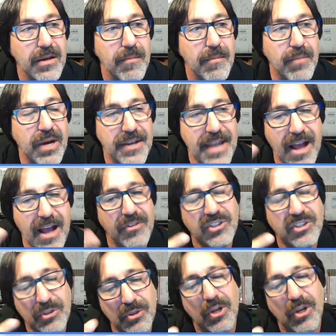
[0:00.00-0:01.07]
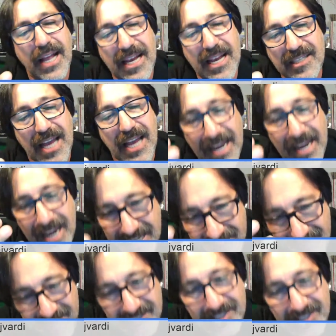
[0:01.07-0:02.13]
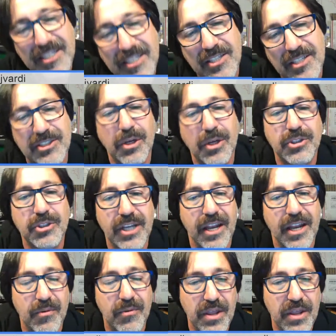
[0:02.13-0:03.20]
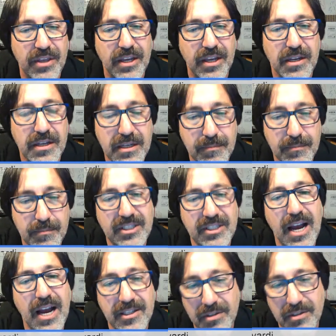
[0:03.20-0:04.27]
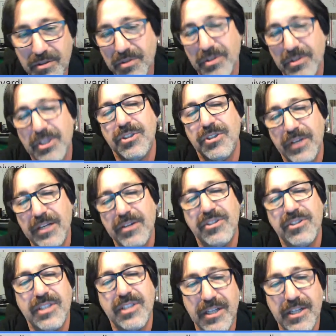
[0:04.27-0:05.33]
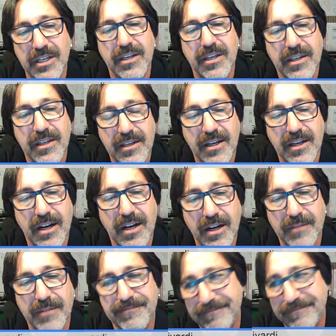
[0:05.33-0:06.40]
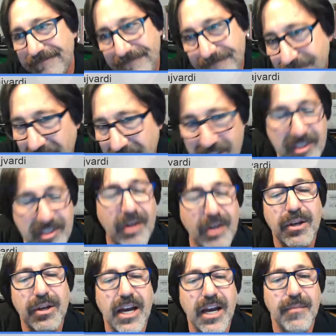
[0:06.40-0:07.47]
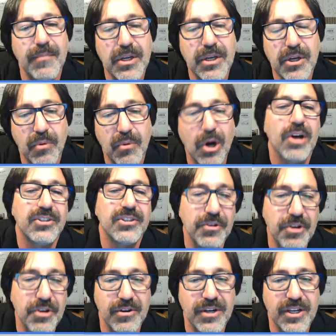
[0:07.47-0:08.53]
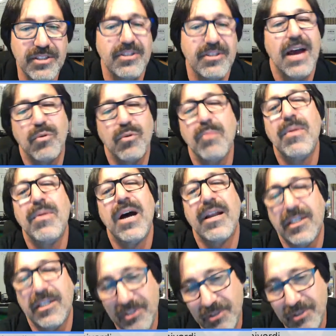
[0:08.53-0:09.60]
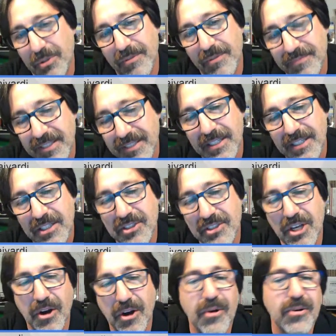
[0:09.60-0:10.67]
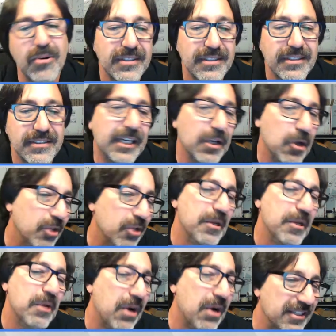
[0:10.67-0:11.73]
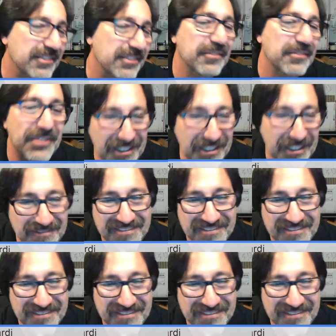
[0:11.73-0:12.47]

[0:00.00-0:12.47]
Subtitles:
But now the school has an identity associated with it besides the traditional inner city stereotype. We're also known as that robotics school. So that can only be a positive thing.